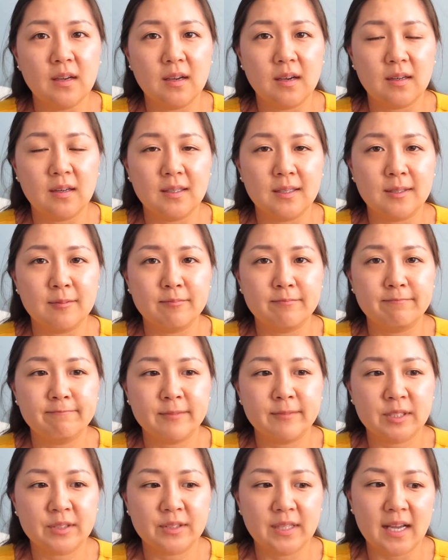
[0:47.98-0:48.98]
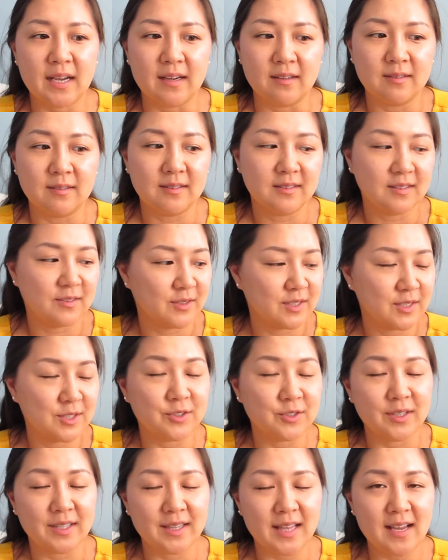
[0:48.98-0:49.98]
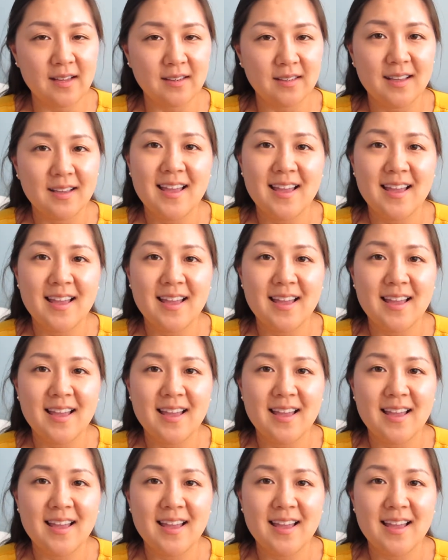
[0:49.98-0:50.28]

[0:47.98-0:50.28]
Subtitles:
So yeah, going to show you that.